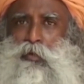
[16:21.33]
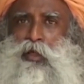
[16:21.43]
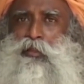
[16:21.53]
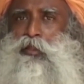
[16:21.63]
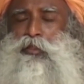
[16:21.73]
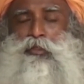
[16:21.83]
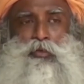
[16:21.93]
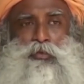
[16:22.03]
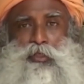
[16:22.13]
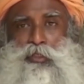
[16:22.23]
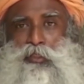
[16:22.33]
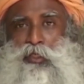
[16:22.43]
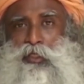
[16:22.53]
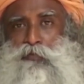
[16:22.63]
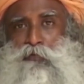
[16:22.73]
man, there is no such
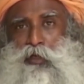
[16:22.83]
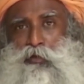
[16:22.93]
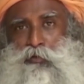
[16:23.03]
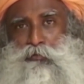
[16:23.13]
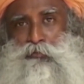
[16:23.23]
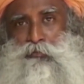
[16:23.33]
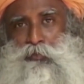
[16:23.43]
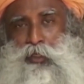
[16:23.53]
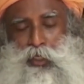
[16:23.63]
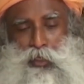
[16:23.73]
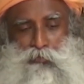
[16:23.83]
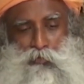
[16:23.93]
thing as failure. If